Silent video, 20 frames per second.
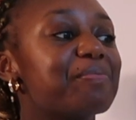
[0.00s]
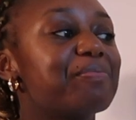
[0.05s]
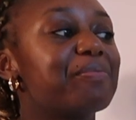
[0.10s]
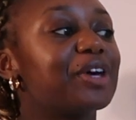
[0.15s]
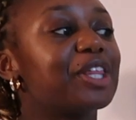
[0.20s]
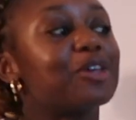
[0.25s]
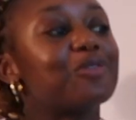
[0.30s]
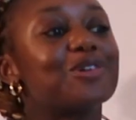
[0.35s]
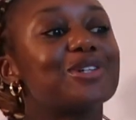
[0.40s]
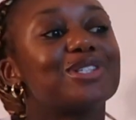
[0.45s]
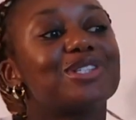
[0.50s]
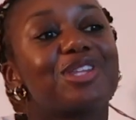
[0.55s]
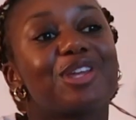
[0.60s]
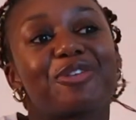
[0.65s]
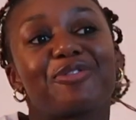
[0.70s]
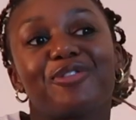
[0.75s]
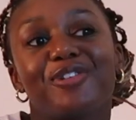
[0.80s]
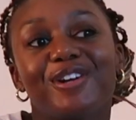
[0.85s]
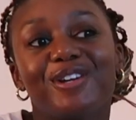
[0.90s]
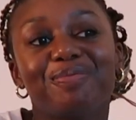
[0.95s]
but it was
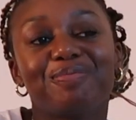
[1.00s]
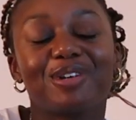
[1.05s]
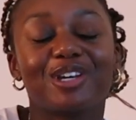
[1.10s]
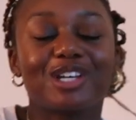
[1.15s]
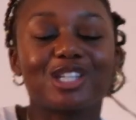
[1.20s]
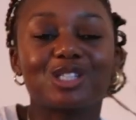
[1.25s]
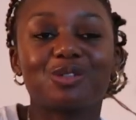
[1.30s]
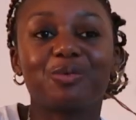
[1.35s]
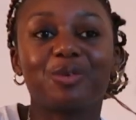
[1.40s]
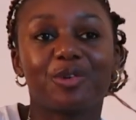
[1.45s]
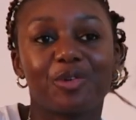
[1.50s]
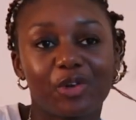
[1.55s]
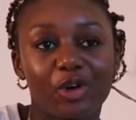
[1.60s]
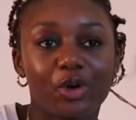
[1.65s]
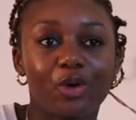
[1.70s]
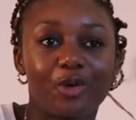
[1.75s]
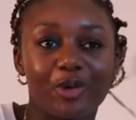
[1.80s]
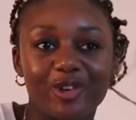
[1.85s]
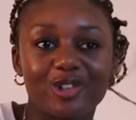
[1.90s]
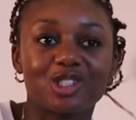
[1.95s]
different because we were
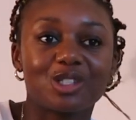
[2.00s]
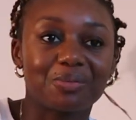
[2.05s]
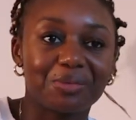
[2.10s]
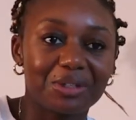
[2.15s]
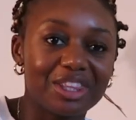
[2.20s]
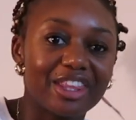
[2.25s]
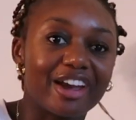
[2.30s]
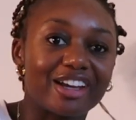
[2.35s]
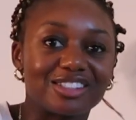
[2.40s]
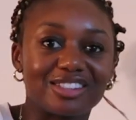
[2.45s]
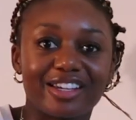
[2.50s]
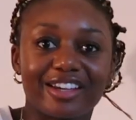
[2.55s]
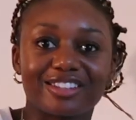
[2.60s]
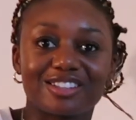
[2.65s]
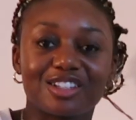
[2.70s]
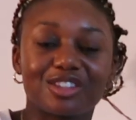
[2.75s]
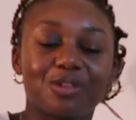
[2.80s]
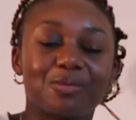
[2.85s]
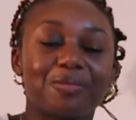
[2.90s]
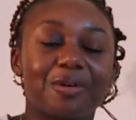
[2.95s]
going to be
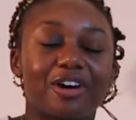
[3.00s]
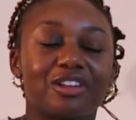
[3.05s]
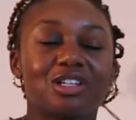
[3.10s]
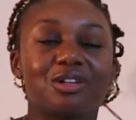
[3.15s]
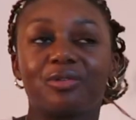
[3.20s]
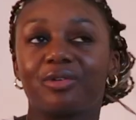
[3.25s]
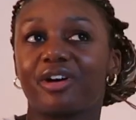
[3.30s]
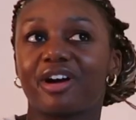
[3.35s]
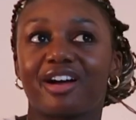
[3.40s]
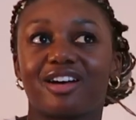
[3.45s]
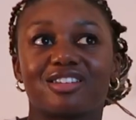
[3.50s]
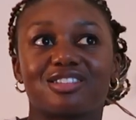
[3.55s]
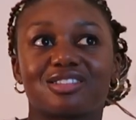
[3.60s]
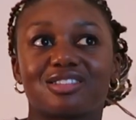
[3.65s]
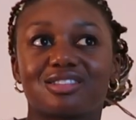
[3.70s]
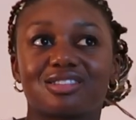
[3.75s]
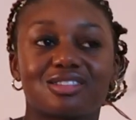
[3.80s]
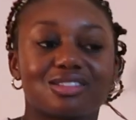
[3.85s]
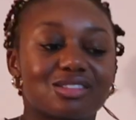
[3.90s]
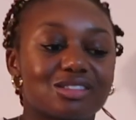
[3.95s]
dissecting the body,
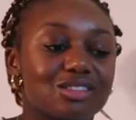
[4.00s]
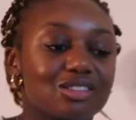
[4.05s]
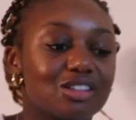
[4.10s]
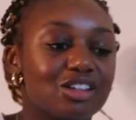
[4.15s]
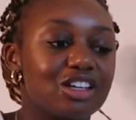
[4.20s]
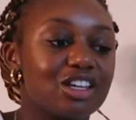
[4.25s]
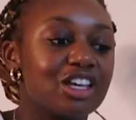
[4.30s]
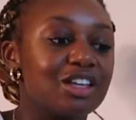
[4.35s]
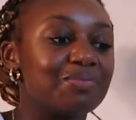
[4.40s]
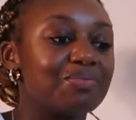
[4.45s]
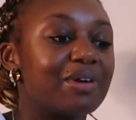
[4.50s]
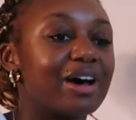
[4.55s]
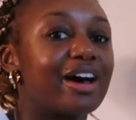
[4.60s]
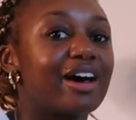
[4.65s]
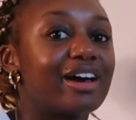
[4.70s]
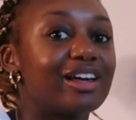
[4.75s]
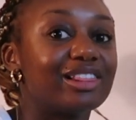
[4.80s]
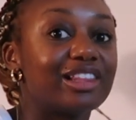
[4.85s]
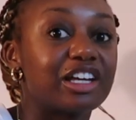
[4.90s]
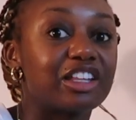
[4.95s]
whereas in
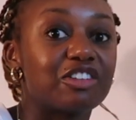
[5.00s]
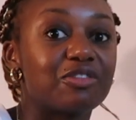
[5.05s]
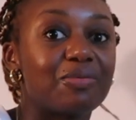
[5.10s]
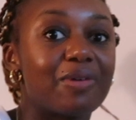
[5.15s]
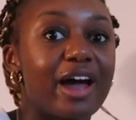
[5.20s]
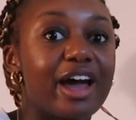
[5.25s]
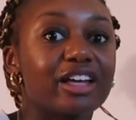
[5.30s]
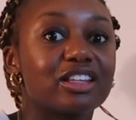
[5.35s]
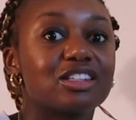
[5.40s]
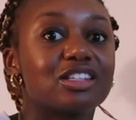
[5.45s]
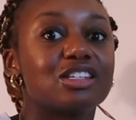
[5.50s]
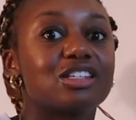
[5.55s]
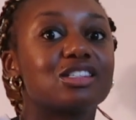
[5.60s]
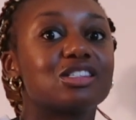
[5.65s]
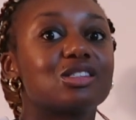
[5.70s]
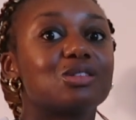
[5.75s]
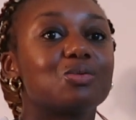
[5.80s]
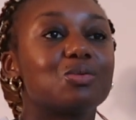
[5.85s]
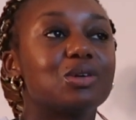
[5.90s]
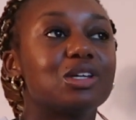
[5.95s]
my line of
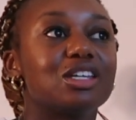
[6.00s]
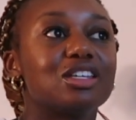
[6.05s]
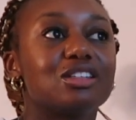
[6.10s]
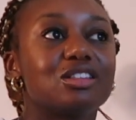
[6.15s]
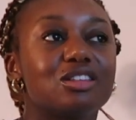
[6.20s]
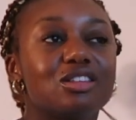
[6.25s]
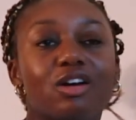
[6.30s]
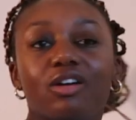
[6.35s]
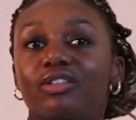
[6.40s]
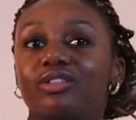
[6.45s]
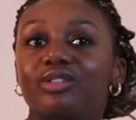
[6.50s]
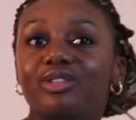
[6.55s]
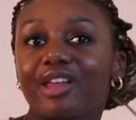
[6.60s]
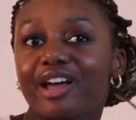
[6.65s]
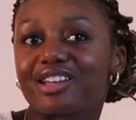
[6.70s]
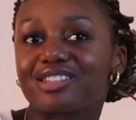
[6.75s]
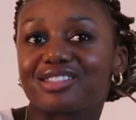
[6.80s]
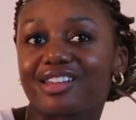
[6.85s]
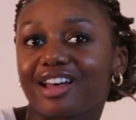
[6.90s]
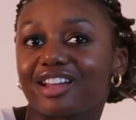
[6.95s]
practice, we don't
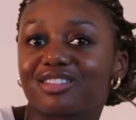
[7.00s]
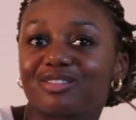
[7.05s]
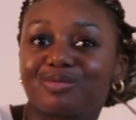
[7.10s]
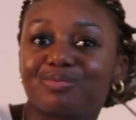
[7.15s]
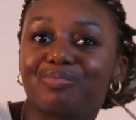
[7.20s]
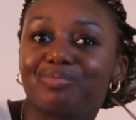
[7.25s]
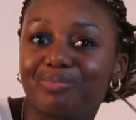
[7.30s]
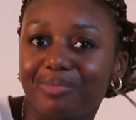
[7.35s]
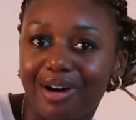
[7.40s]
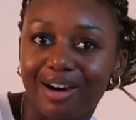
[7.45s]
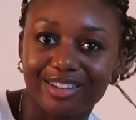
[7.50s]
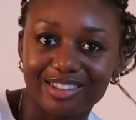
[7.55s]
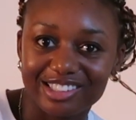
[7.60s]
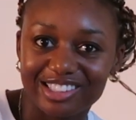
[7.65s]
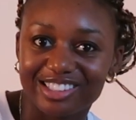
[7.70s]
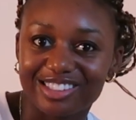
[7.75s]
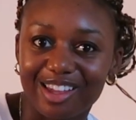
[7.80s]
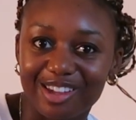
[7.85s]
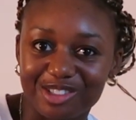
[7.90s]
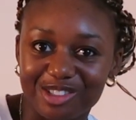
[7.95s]
dissect
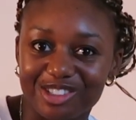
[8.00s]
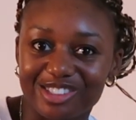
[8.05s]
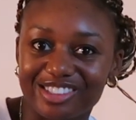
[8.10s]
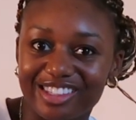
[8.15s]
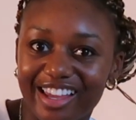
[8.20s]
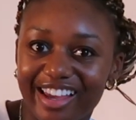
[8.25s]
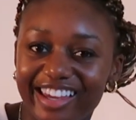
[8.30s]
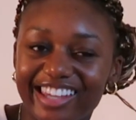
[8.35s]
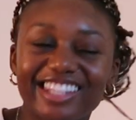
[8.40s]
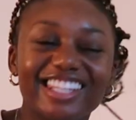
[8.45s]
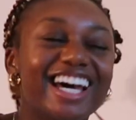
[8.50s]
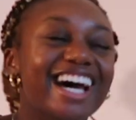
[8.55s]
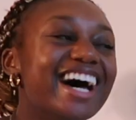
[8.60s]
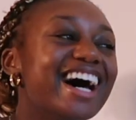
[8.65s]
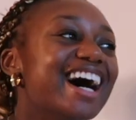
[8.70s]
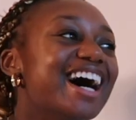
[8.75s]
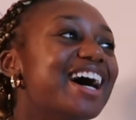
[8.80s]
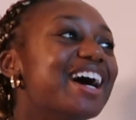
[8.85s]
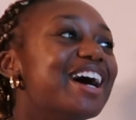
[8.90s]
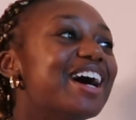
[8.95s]
bodies that just died.
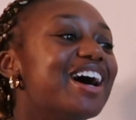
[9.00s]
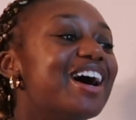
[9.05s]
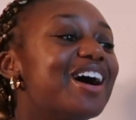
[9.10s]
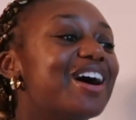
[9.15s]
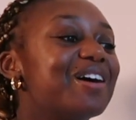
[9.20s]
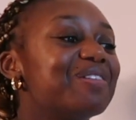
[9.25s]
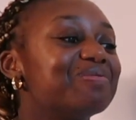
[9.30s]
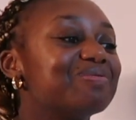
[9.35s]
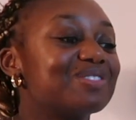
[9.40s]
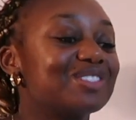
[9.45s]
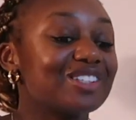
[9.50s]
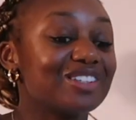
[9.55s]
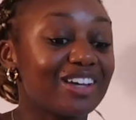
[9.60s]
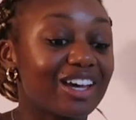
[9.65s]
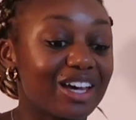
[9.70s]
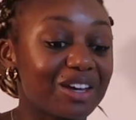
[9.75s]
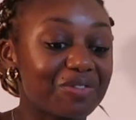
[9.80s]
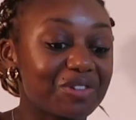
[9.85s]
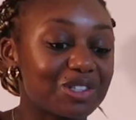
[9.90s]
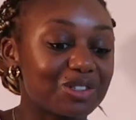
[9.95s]
Um, so
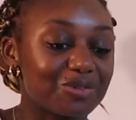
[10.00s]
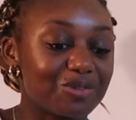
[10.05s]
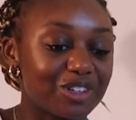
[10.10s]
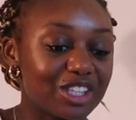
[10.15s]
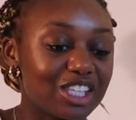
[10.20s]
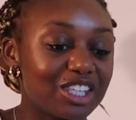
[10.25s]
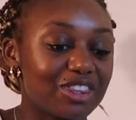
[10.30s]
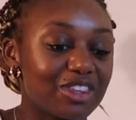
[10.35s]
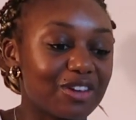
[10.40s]
yeah, it was really